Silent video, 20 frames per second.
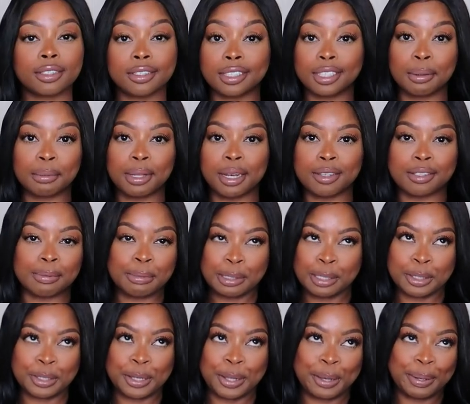something else I'm gonna
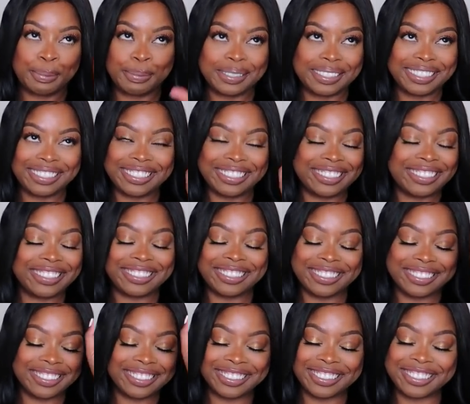show y'all. But
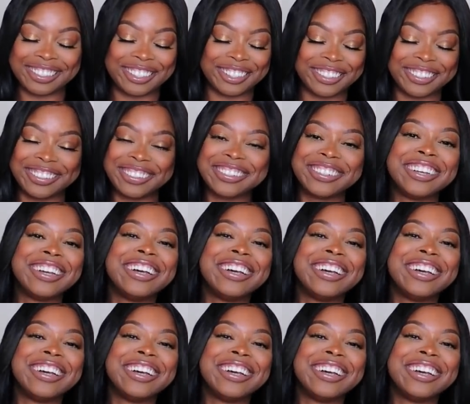girl,